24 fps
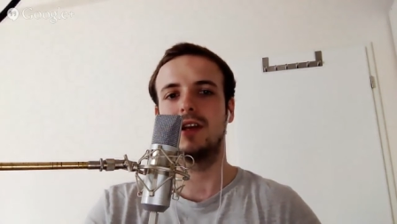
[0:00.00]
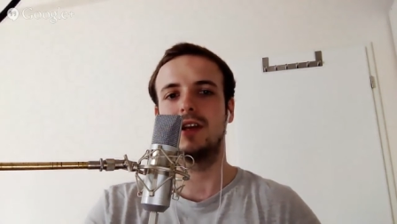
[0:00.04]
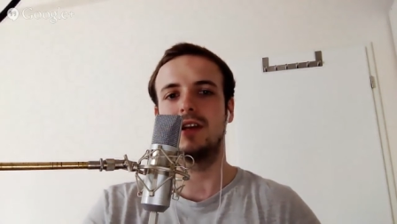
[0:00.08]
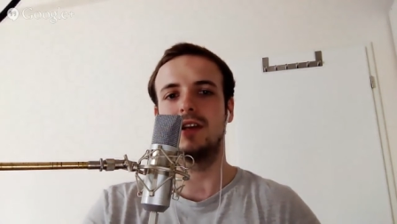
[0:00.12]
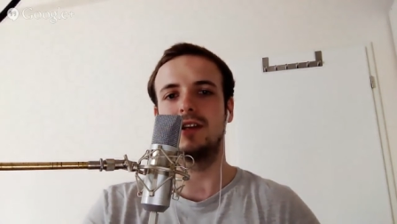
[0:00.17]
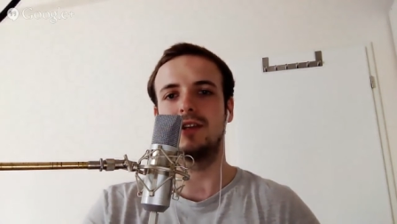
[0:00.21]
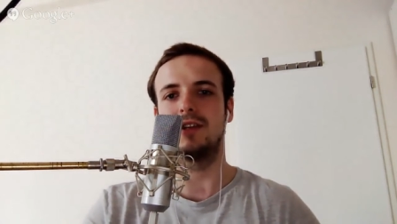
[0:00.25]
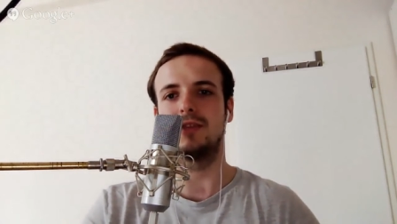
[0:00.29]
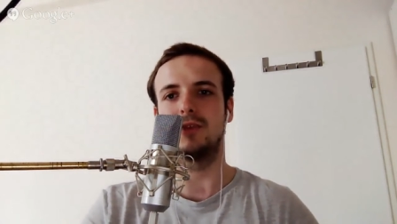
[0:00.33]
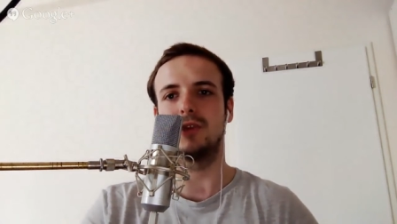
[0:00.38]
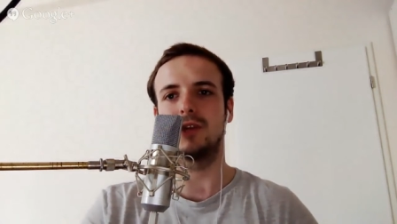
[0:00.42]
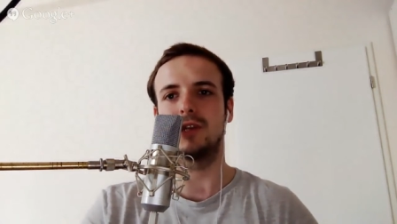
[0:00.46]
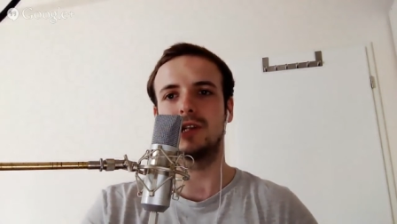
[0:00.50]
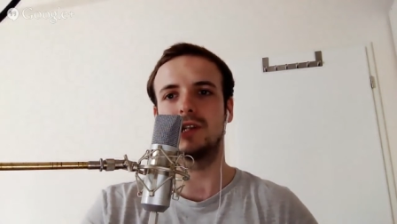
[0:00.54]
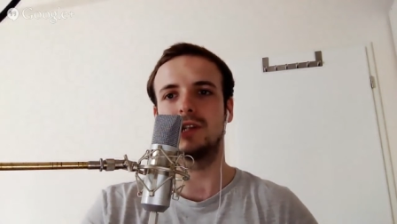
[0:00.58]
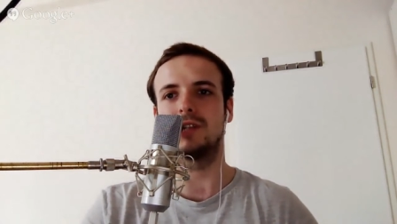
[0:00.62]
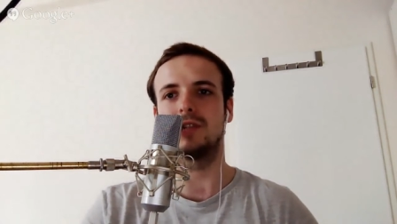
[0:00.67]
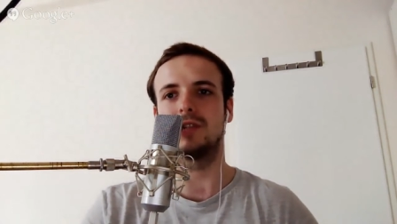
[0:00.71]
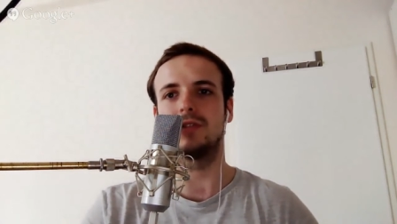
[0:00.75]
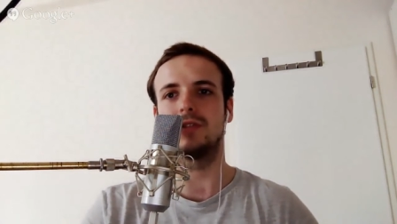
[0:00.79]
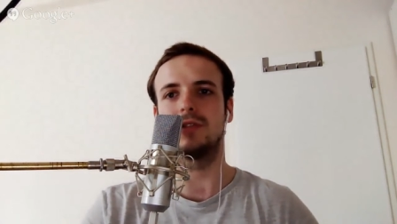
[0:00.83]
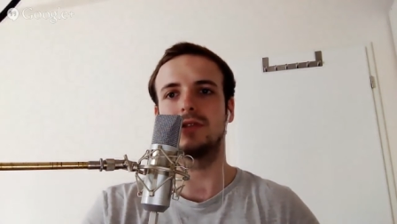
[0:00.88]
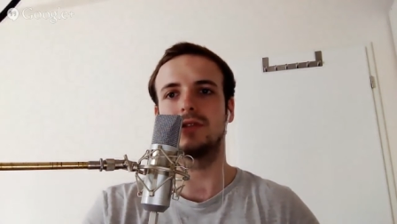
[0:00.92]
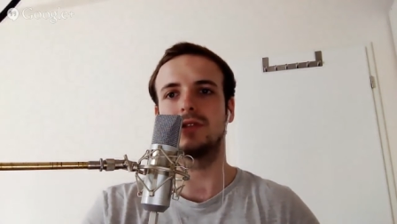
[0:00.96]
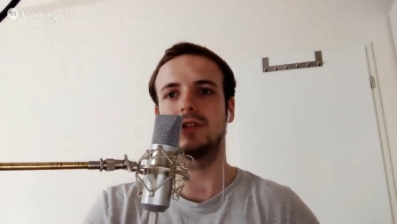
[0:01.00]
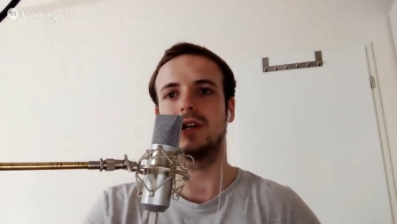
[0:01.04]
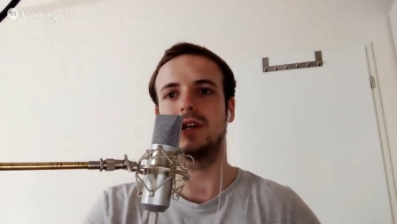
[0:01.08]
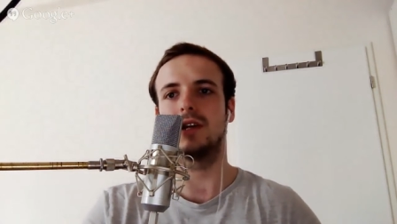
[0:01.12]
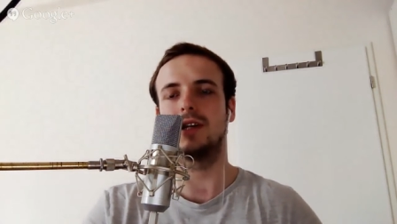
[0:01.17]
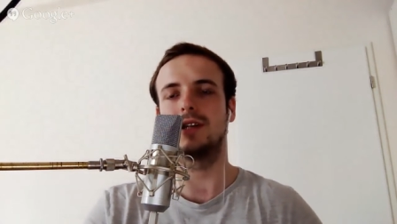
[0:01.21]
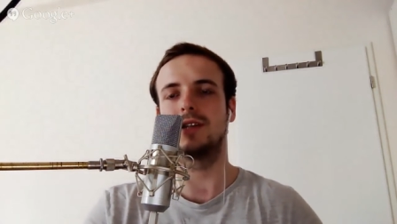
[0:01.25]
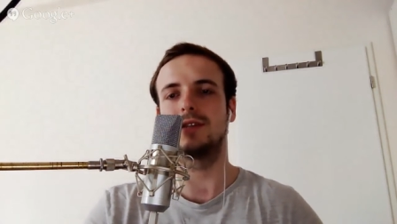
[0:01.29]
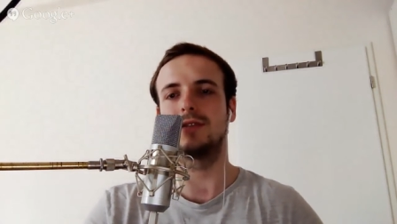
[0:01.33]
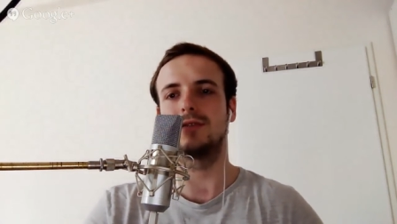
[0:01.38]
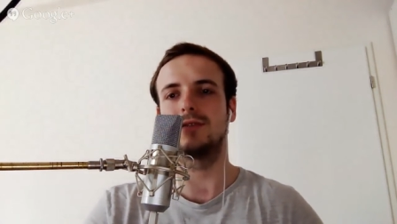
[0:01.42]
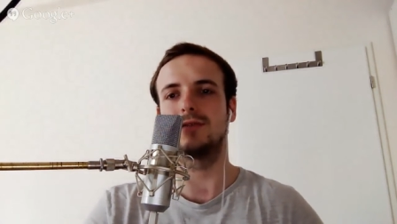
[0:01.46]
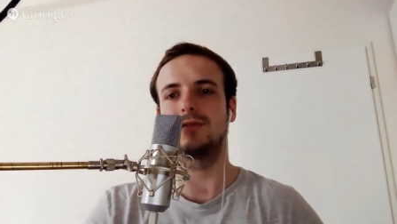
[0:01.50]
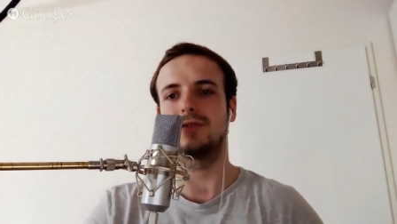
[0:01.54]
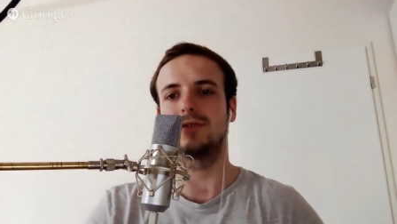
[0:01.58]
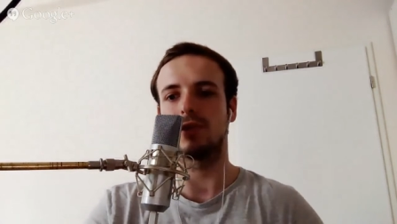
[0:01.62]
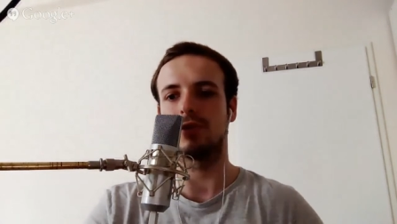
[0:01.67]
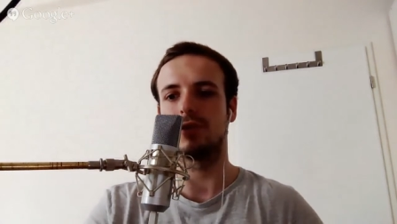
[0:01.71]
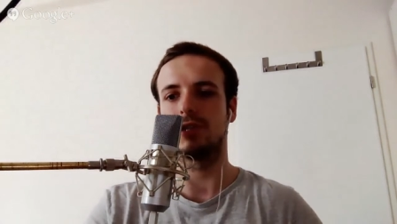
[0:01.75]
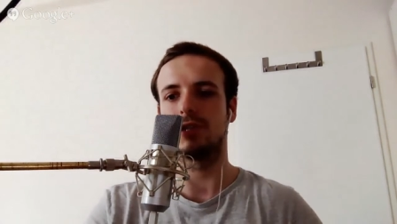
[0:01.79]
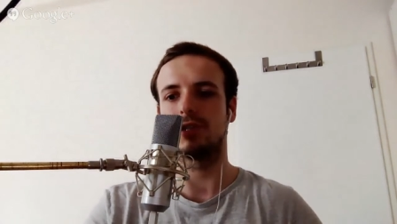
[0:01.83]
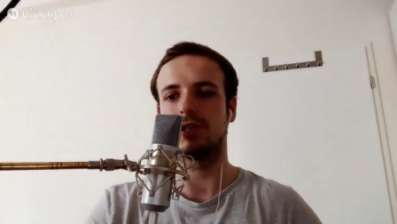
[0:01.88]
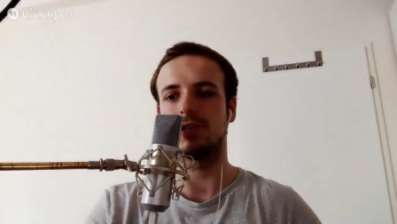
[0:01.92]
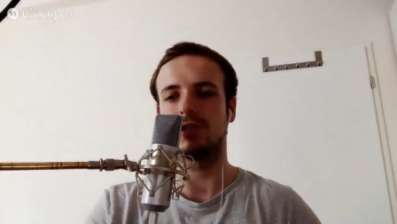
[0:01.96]
is working along the lines of what
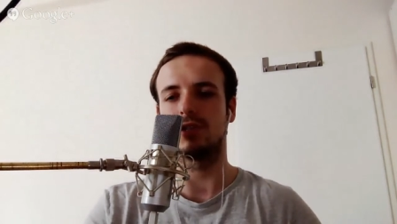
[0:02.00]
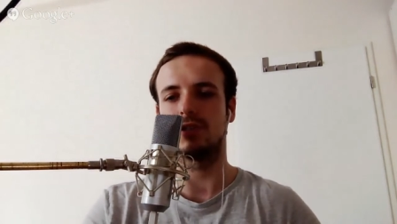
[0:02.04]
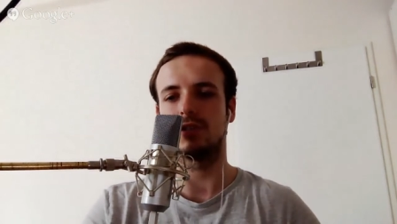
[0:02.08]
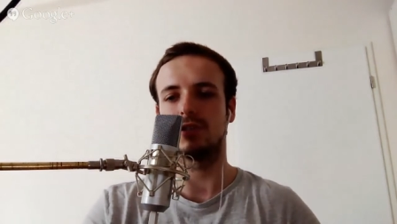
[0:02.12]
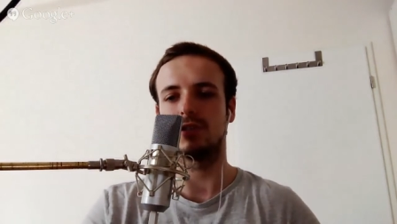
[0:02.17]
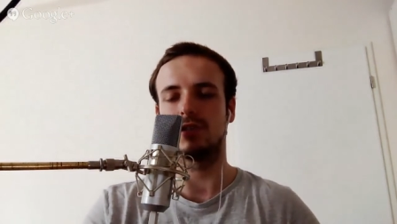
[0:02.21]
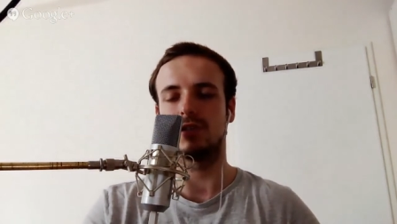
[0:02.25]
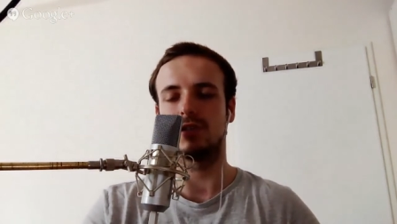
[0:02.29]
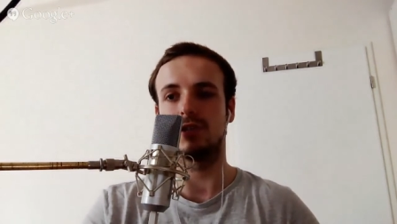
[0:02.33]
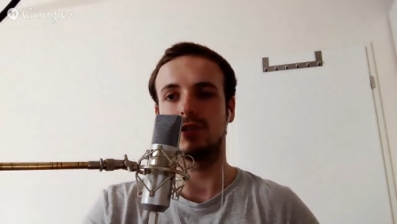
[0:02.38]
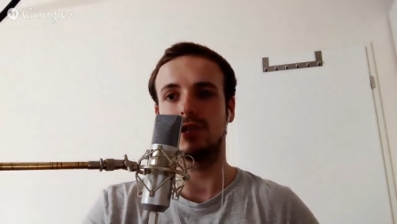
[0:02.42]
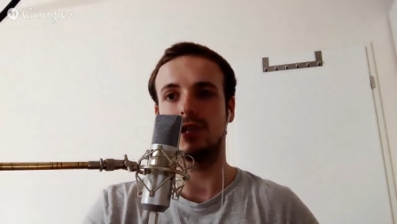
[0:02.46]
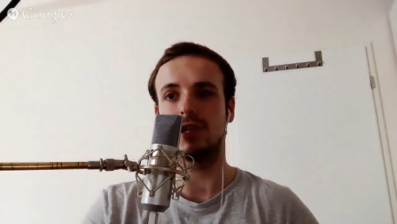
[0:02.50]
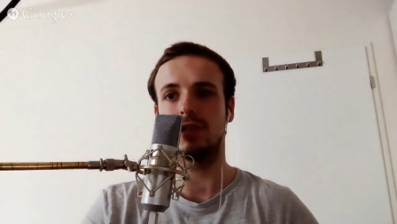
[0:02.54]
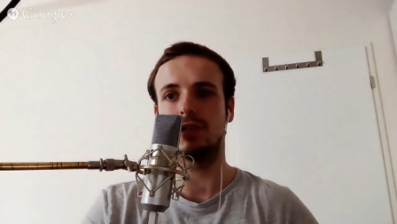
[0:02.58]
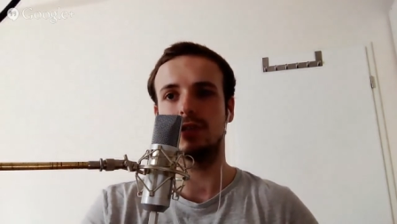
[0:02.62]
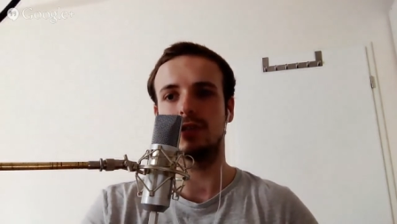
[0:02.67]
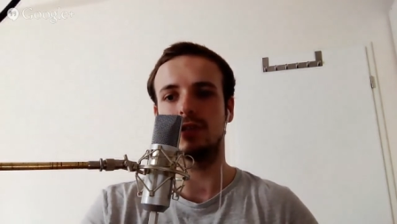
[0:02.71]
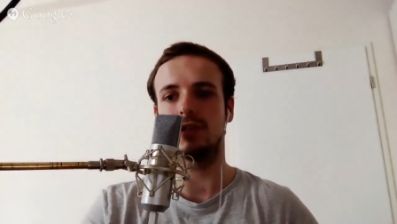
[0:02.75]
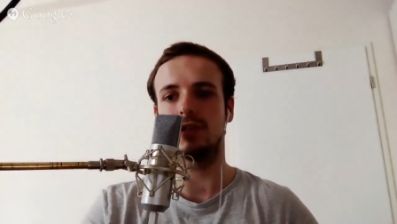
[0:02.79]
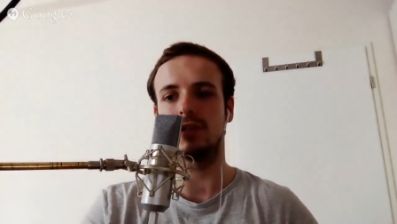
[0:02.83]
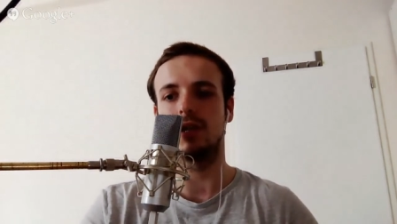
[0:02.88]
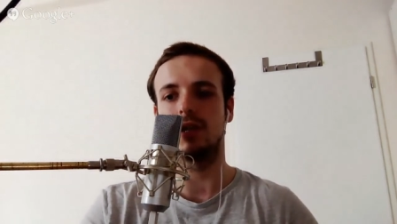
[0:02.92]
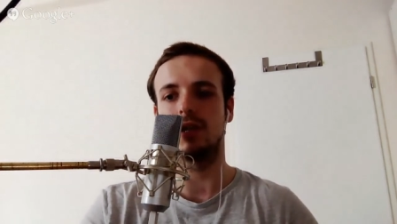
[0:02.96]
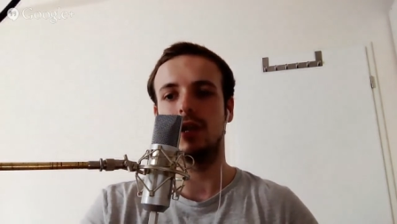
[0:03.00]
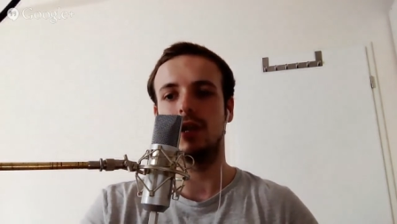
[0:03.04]
Chris just suggested,